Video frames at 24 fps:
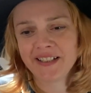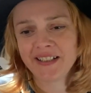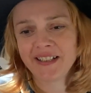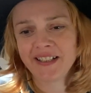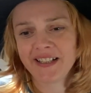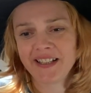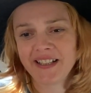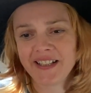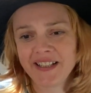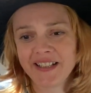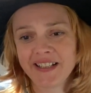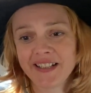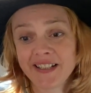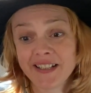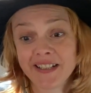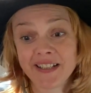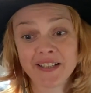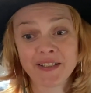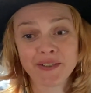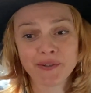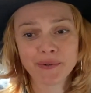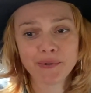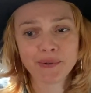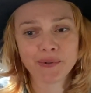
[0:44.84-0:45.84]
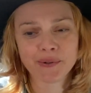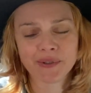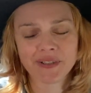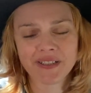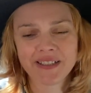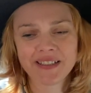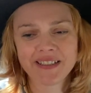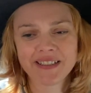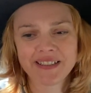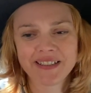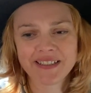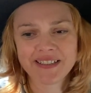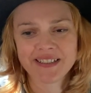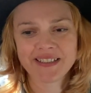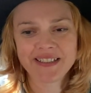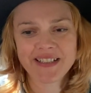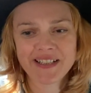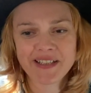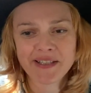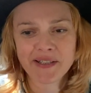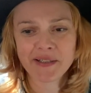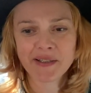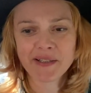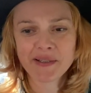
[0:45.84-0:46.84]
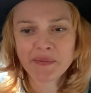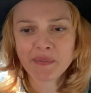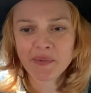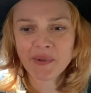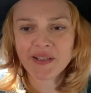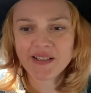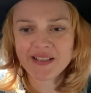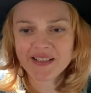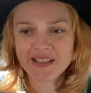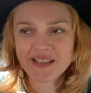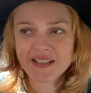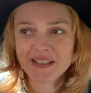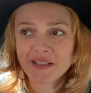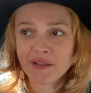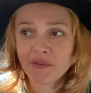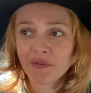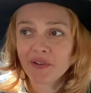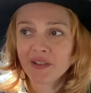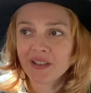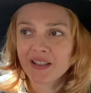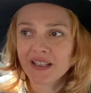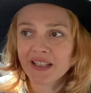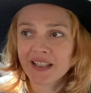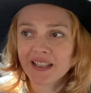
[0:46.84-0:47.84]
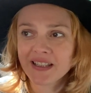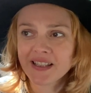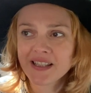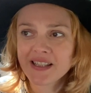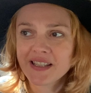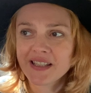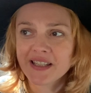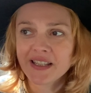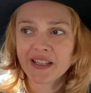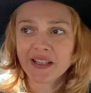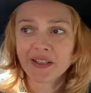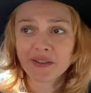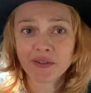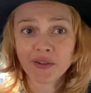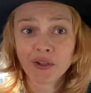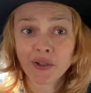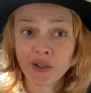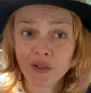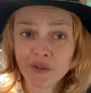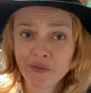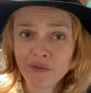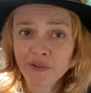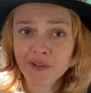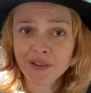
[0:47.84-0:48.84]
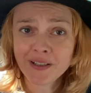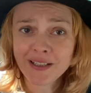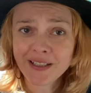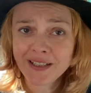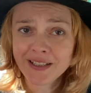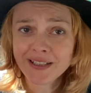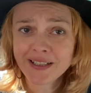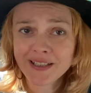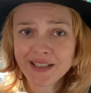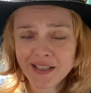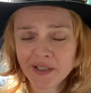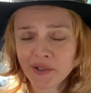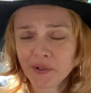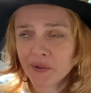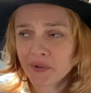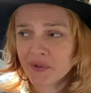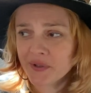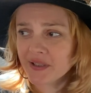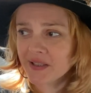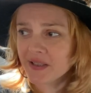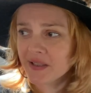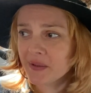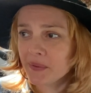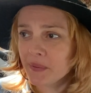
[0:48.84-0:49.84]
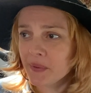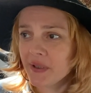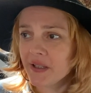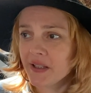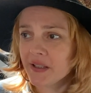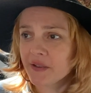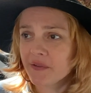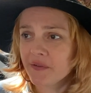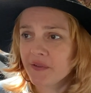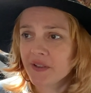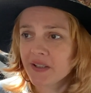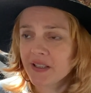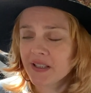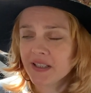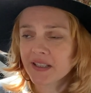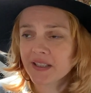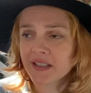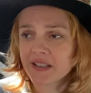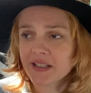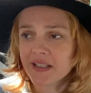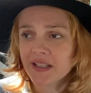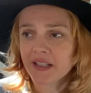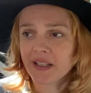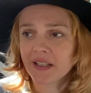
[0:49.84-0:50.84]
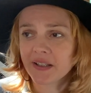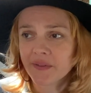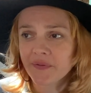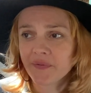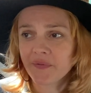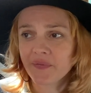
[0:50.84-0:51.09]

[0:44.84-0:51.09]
And, uh, oh, so this person's feeling guilty. Are you feeling guilty, or is it someone else feeling guilty?